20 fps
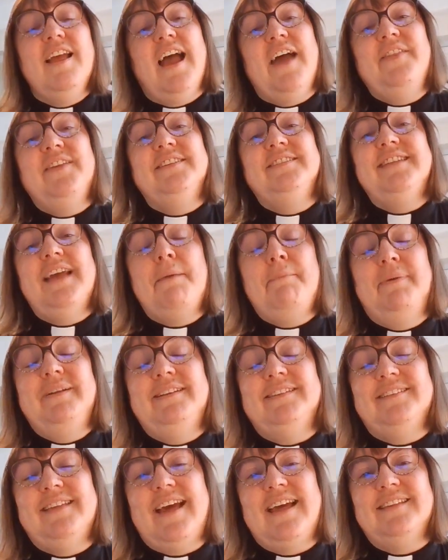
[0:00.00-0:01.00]
And the
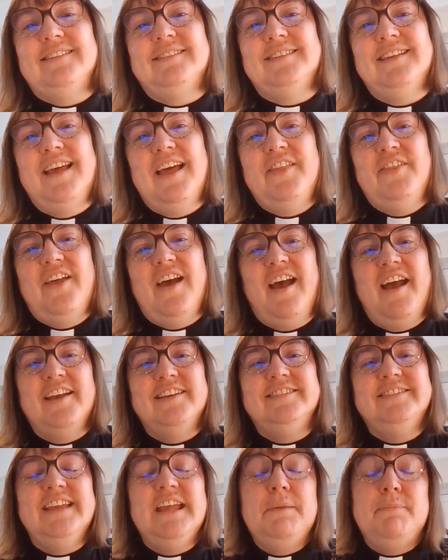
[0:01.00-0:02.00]
shepherd says that her
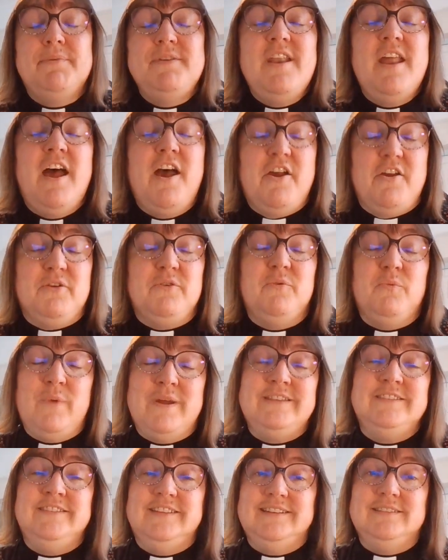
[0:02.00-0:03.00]
sheep know
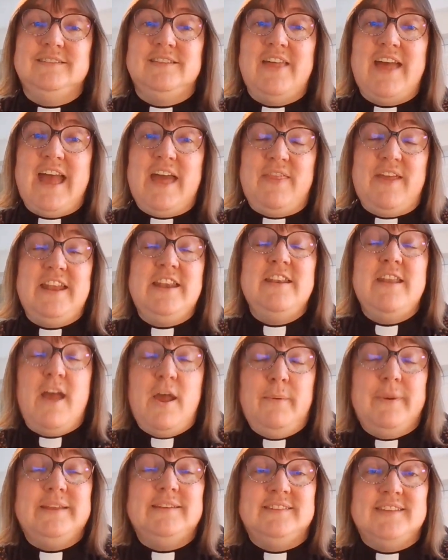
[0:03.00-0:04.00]
when she's there, they
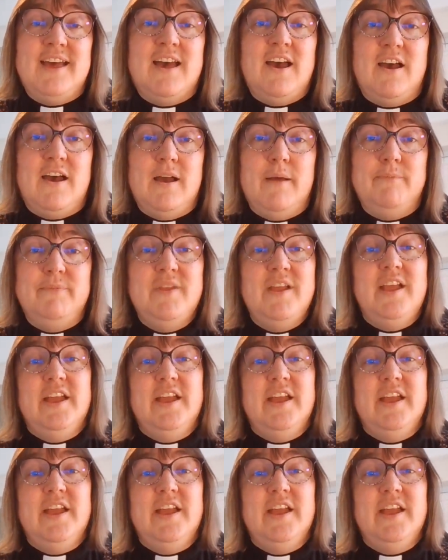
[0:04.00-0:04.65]
know it's her.